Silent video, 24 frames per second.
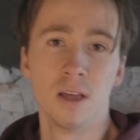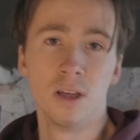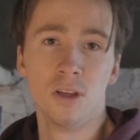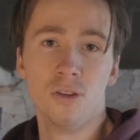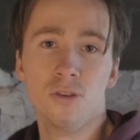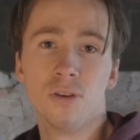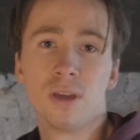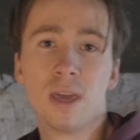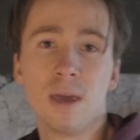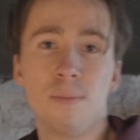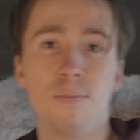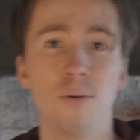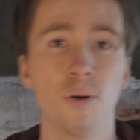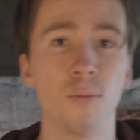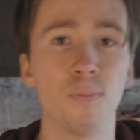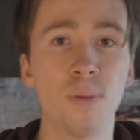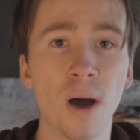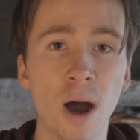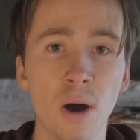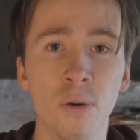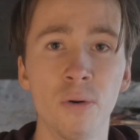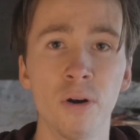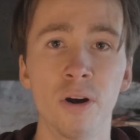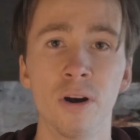You keep your
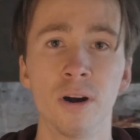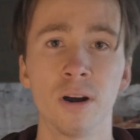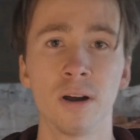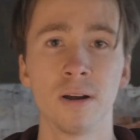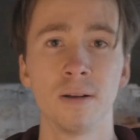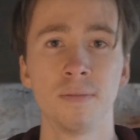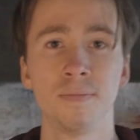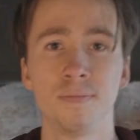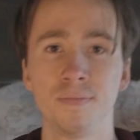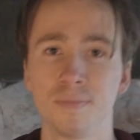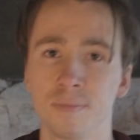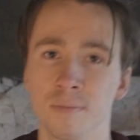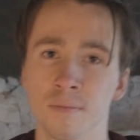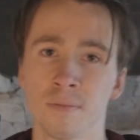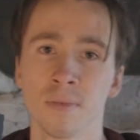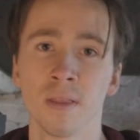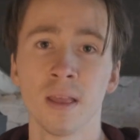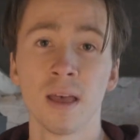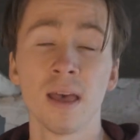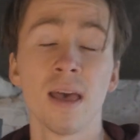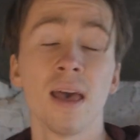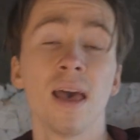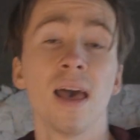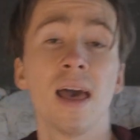power
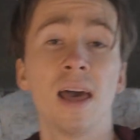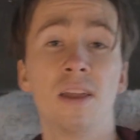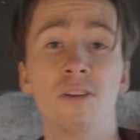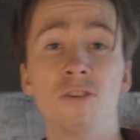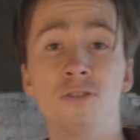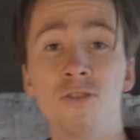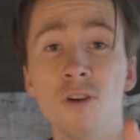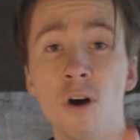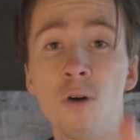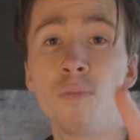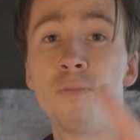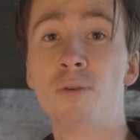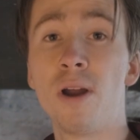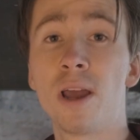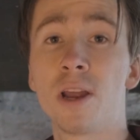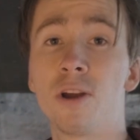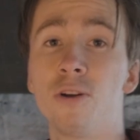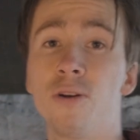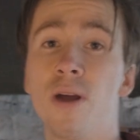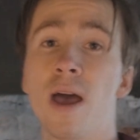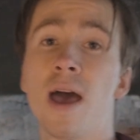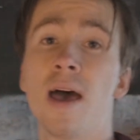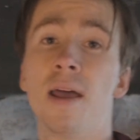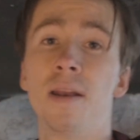and you don't break
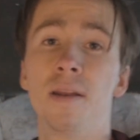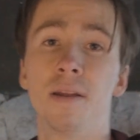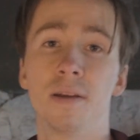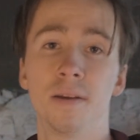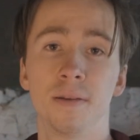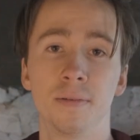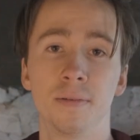your hand.